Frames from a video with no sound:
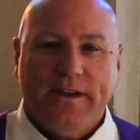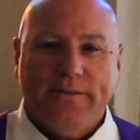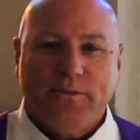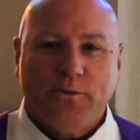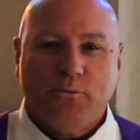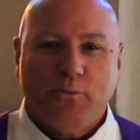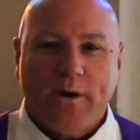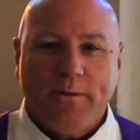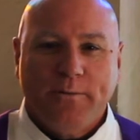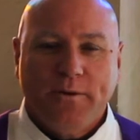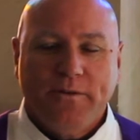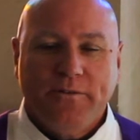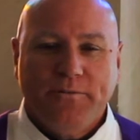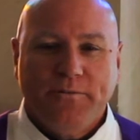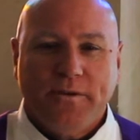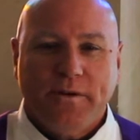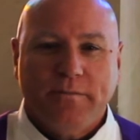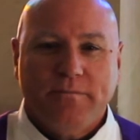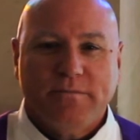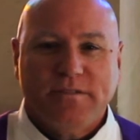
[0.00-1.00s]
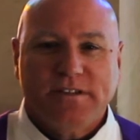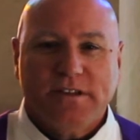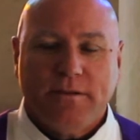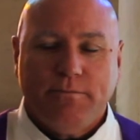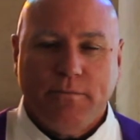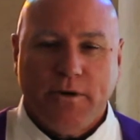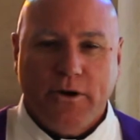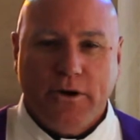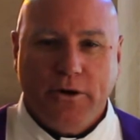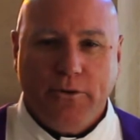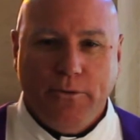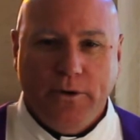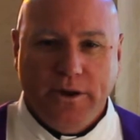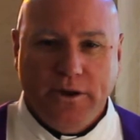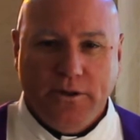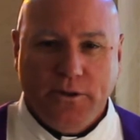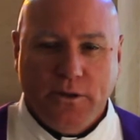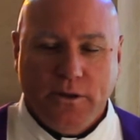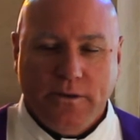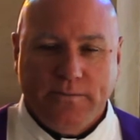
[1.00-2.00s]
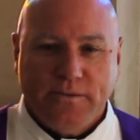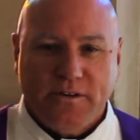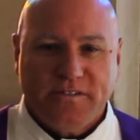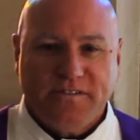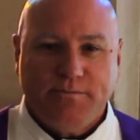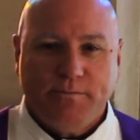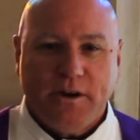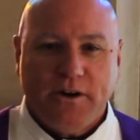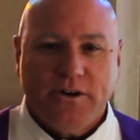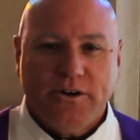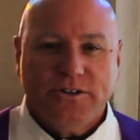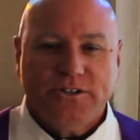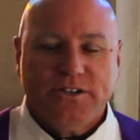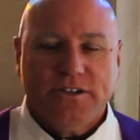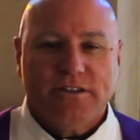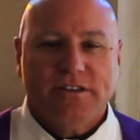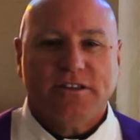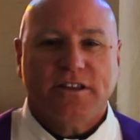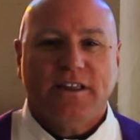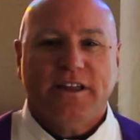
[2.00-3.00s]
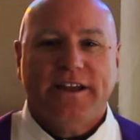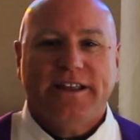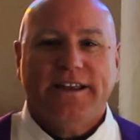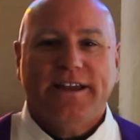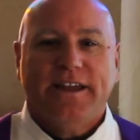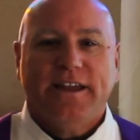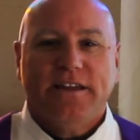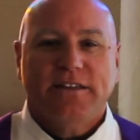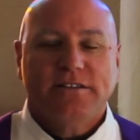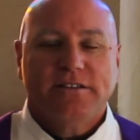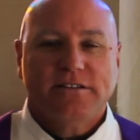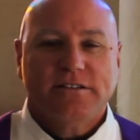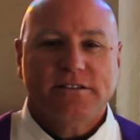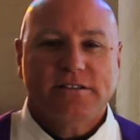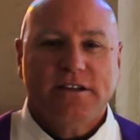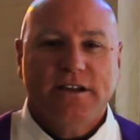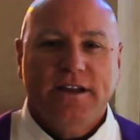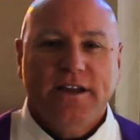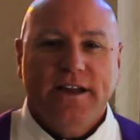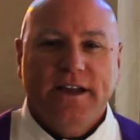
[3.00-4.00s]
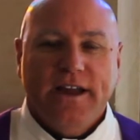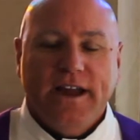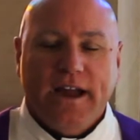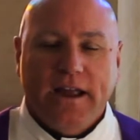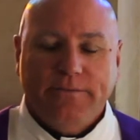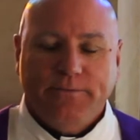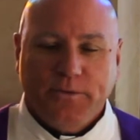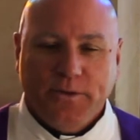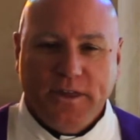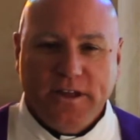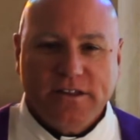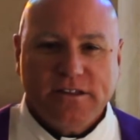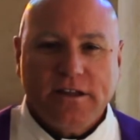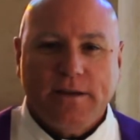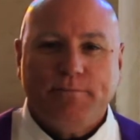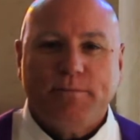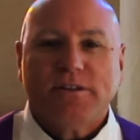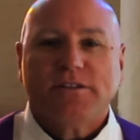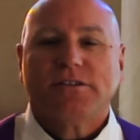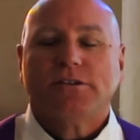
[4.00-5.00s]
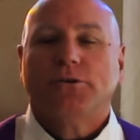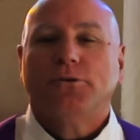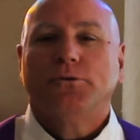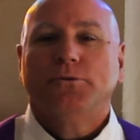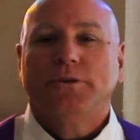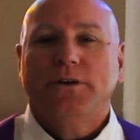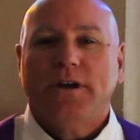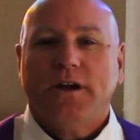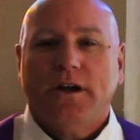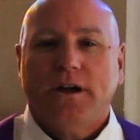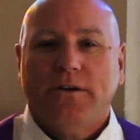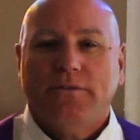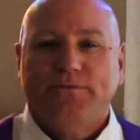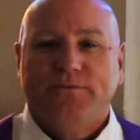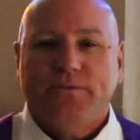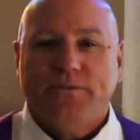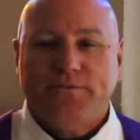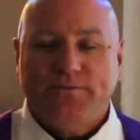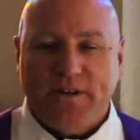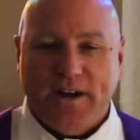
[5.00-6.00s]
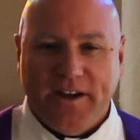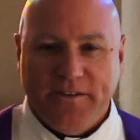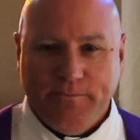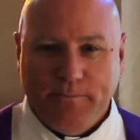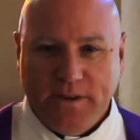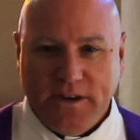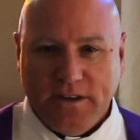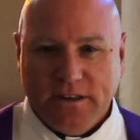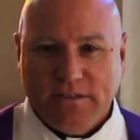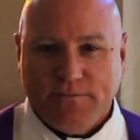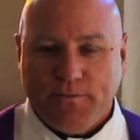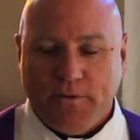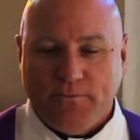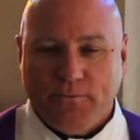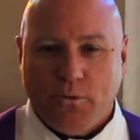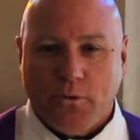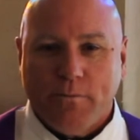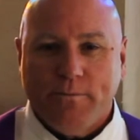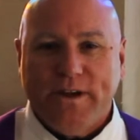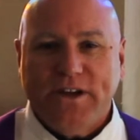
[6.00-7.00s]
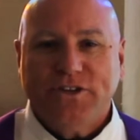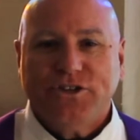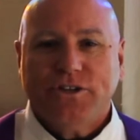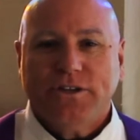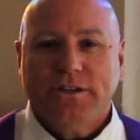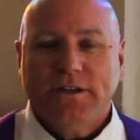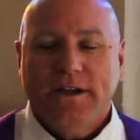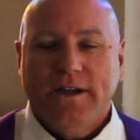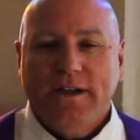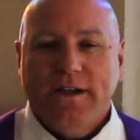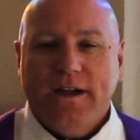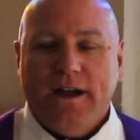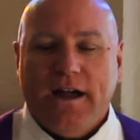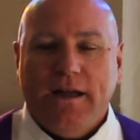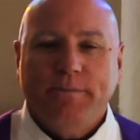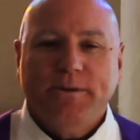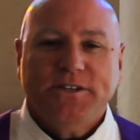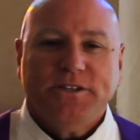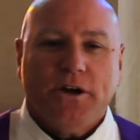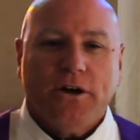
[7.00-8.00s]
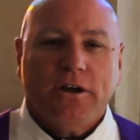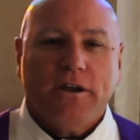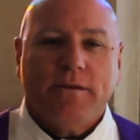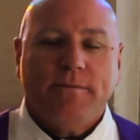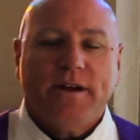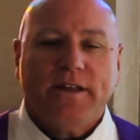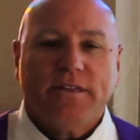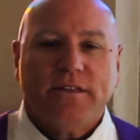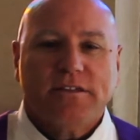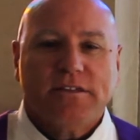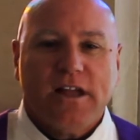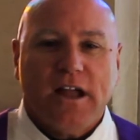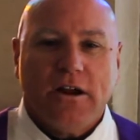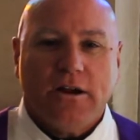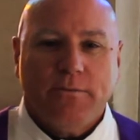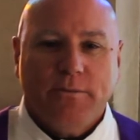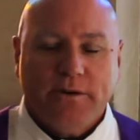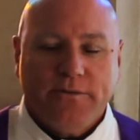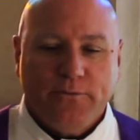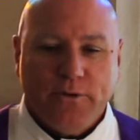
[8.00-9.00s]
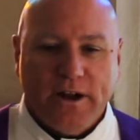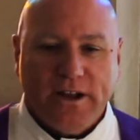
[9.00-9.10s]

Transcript: Kevin Weber from St. Mary Queen of the Universe Parish in Salina, Kansas. And for this episode of Five Minutes for Formation, I'll be talking about the Sacrament of